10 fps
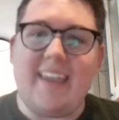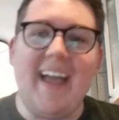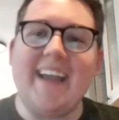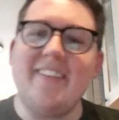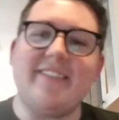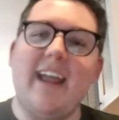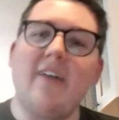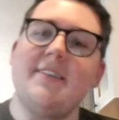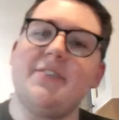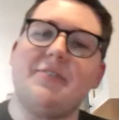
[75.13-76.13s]
I could
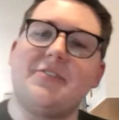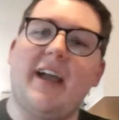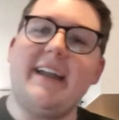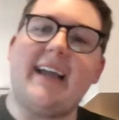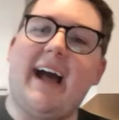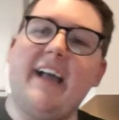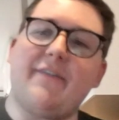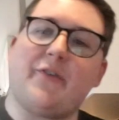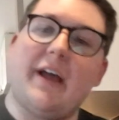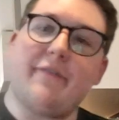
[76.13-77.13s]
stare into those shining eyes
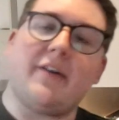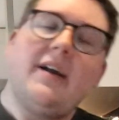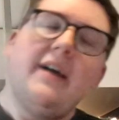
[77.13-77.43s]
forever.